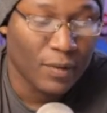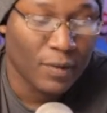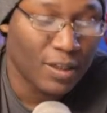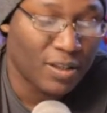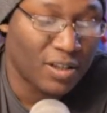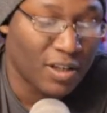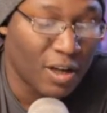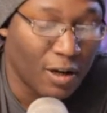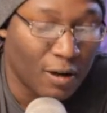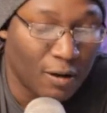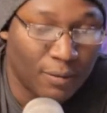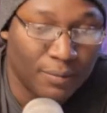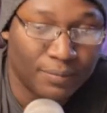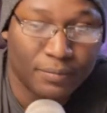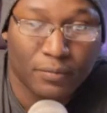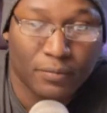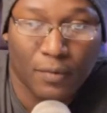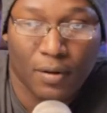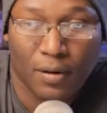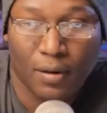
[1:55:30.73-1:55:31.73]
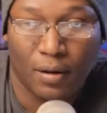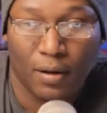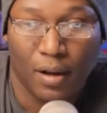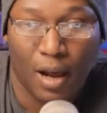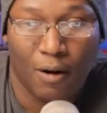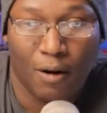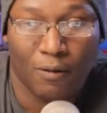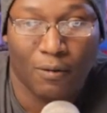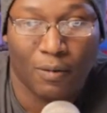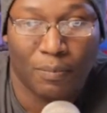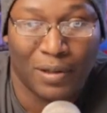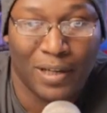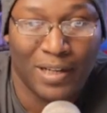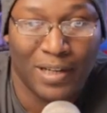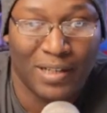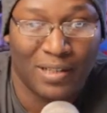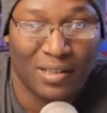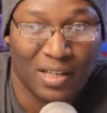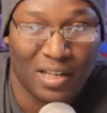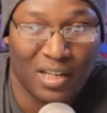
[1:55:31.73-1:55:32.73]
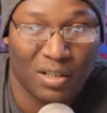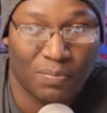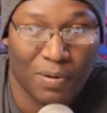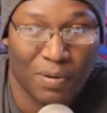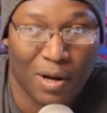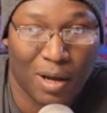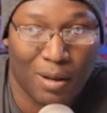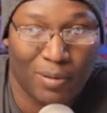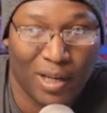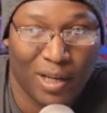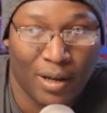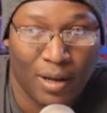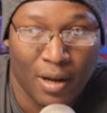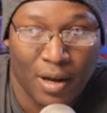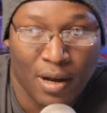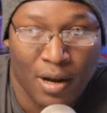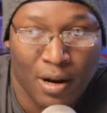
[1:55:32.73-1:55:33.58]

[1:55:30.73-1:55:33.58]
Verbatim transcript: So I'll replace these probably,